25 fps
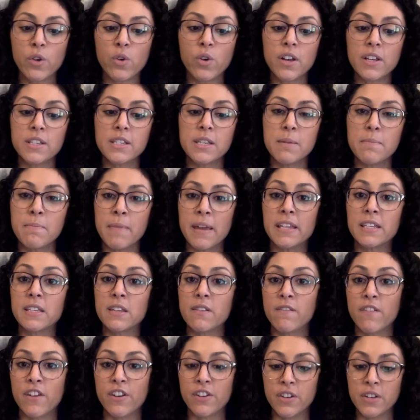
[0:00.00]
because it makes
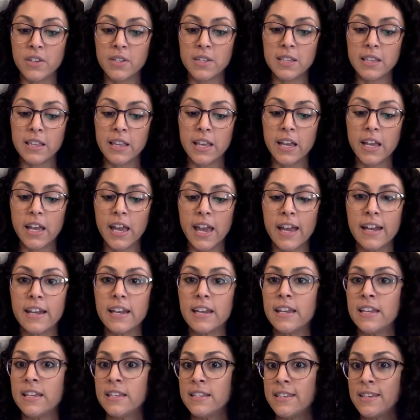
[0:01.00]
it very slick and
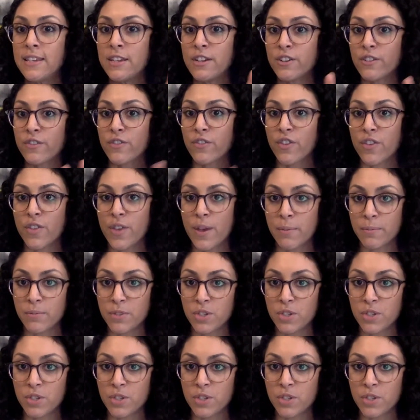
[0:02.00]
easier for them